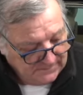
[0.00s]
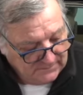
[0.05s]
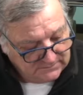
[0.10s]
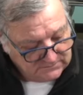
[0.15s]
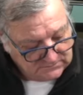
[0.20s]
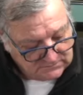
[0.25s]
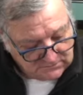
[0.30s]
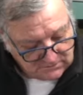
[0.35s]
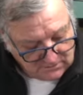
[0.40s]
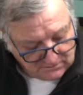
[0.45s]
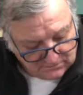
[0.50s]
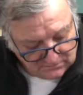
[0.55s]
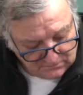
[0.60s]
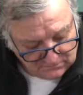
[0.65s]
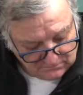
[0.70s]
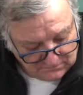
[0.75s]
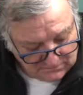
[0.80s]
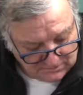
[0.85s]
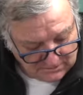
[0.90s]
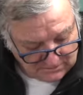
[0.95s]

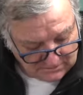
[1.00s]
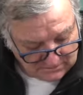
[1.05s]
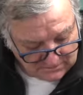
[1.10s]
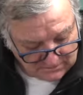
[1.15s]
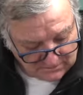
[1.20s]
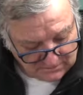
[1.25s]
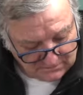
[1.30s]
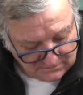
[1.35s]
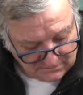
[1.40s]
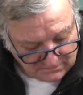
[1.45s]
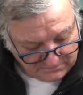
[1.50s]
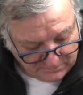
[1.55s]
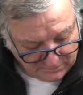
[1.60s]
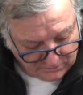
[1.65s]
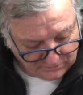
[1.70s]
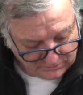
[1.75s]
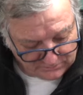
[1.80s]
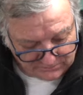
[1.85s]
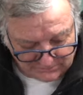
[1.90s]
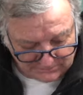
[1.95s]
So I
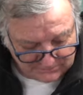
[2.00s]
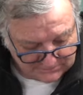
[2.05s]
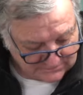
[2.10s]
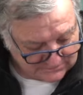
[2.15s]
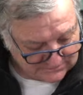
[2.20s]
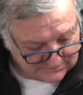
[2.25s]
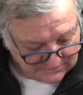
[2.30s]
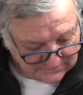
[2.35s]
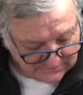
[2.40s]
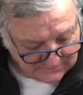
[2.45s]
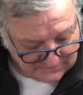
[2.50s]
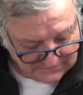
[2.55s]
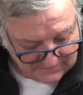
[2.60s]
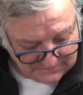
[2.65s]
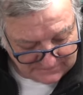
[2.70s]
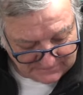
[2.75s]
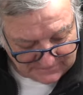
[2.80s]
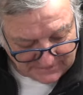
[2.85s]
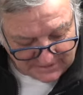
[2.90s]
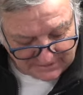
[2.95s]
bought this
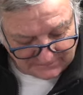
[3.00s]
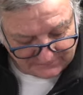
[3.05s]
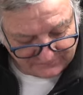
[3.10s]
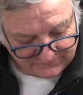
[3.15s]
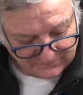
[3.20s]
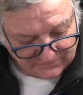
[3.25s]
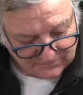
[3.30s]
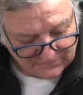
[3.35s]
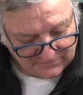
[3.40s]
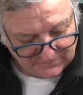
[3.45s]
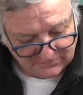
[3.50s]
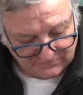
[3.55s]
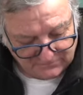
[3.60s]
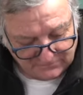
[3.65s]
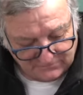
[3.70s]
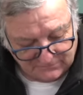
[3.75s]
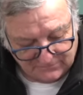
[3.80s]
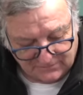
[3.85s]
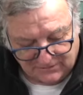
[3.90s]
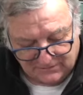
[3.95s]
Agfa
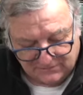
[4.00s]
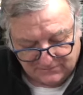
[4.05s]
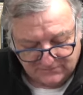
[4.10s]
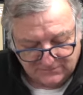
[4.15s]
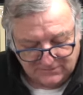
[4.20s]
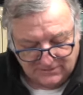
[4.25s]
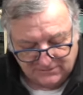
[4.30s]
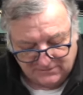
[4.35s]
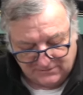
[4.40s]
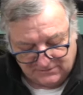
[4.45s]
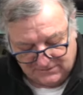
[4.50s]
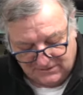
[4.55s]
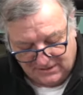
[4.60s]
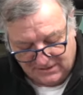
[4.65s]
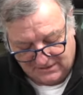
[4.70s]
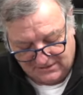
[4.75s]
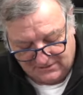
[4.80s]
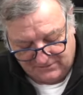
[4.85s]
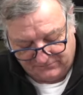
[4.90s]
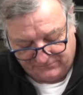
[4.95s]
thing the other
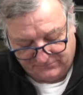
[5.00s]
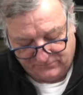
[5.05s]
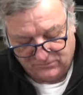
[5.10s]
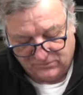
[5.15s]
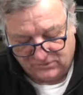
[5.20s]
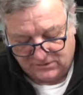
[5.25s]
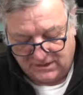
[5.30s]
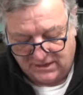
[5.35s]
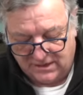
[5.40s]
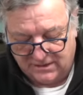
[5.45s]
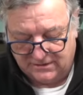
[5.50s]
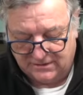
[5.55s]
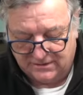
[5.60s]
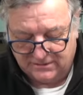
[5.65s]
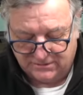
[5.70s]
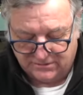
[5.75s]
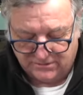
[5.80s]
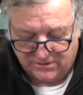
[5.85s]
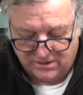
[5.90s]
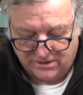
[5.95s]
day, 4K
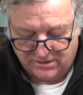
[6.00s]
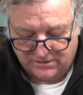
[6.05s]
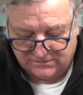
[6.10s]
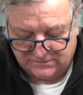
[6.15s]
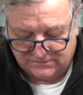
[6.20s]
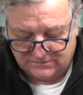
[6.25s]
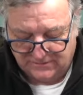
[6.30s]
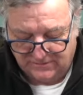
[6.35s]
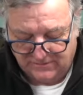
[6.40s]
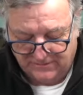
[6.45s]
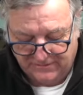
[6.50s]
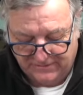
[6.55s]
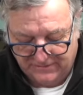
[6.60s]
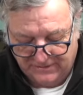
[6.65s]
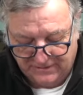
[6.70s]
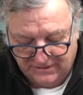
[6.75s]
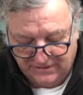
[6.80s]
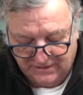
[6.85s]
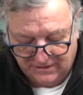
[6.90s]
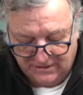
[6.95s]
in Graz.
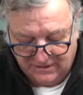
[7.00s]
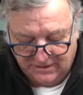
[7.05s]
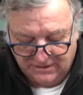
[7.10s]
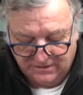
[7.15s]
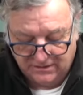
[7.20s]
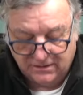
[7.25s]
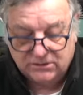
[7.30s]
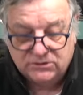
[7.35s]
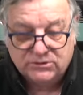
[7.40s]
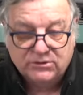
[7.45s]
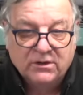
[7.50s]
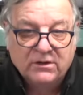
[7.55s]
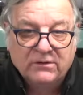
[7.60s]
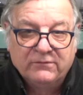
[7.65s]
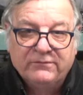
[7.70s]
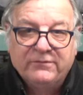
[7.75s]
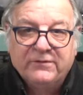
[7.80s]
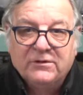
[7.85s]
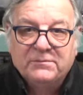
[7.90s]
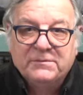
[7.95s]
I tried
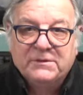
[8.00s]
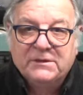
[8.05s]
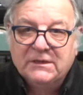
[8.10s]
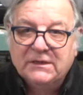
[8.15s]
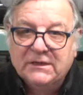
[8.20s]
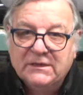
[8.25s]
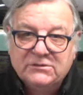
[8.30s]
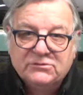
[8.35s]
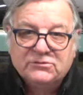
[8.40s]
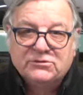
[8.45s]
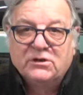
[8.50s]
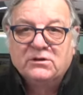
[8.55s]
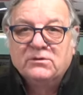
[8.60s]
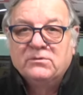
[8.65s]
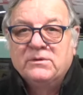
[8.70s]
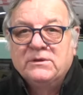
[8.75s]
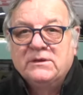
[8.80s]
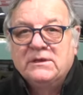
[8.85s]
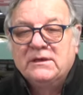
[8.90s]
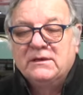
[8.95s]
filming the
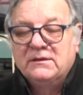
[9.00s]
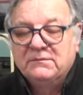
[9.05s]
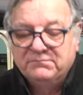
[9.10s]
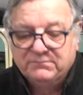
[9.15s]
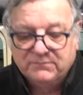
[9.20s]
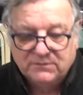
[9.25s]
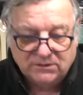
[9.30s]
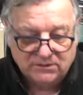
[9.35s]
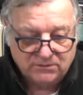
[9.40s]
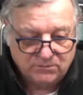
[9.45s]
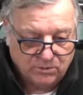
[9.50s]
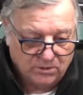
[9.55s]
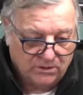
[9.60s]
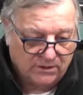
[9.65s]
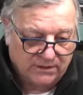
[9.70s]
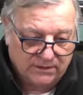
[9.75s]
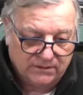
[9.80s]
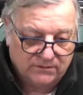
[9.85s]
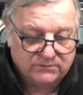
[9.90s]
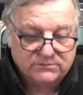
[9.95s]
intro with it. The
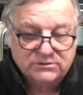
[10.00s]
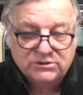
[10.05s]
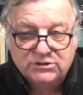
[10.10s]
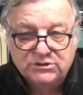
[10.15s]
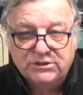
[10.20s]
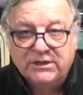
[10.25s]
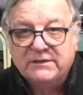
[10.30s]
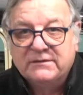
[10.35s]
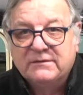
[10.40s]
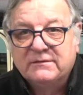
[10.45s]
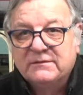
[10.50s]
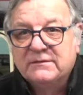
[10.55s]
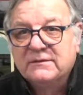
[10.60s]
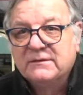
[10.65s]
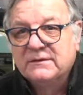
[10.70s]
quality looks shit.